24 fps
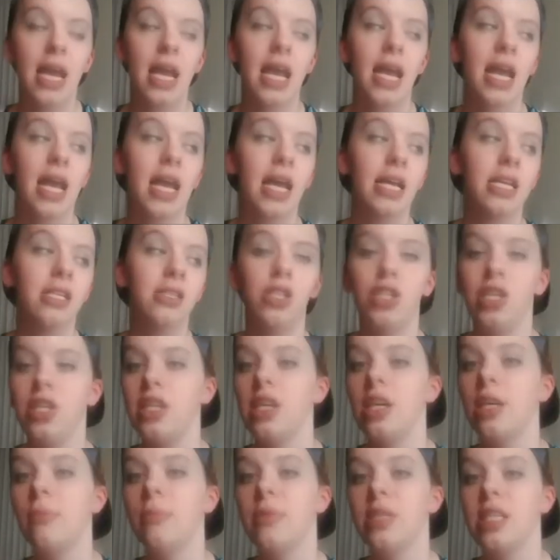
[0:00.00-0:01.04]
and she
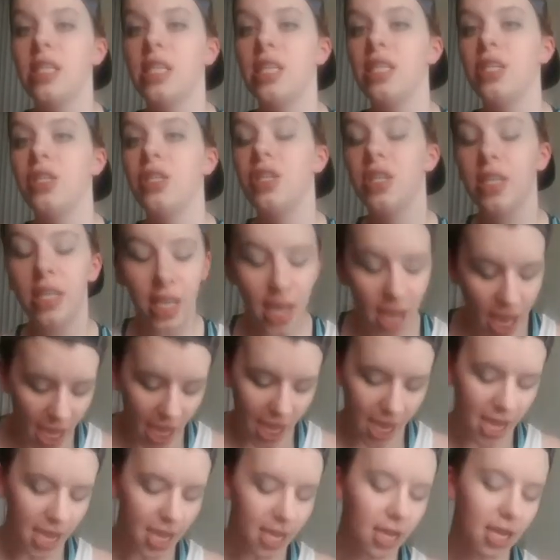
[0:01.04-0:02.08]
comes in there, she's like,
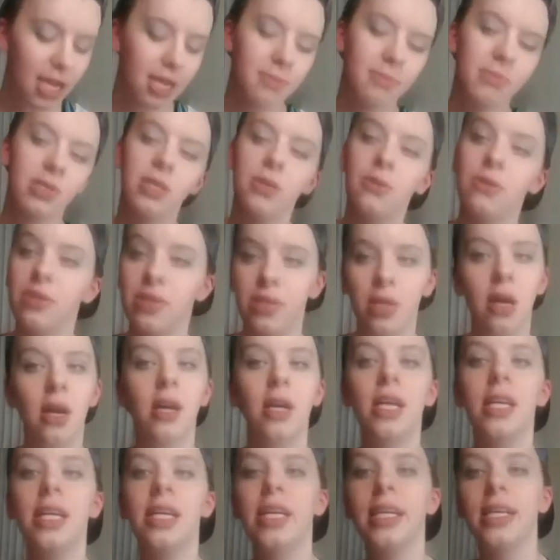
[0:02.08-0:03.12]
"Hey, I'm so
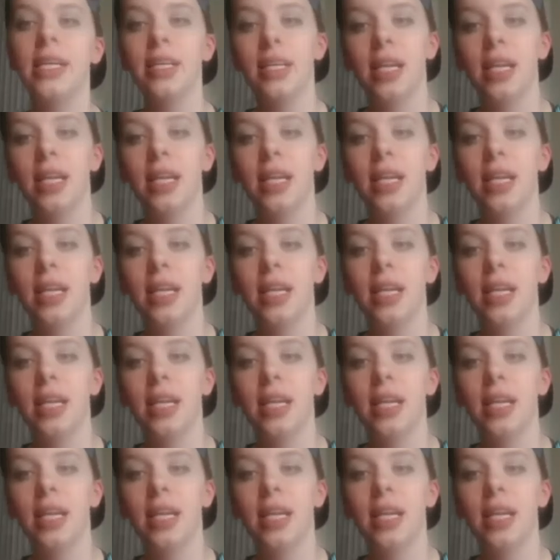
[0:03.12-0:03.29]
sorry.